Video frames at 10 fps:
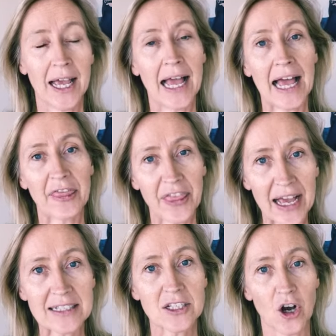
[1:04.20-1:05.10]
and
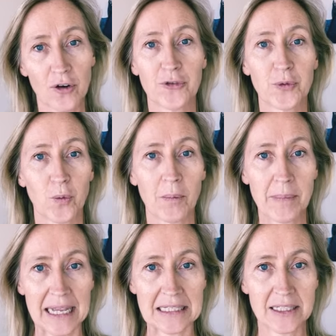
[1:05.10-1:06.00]
that's often what
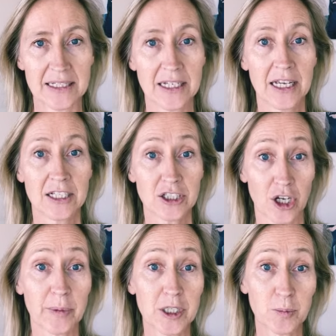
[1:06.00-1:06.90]
makes it so
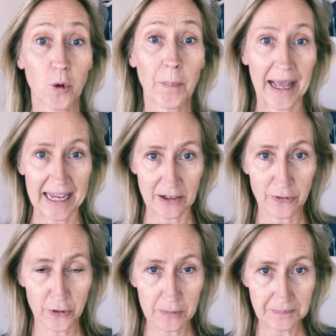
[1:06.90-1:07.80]
much more painful.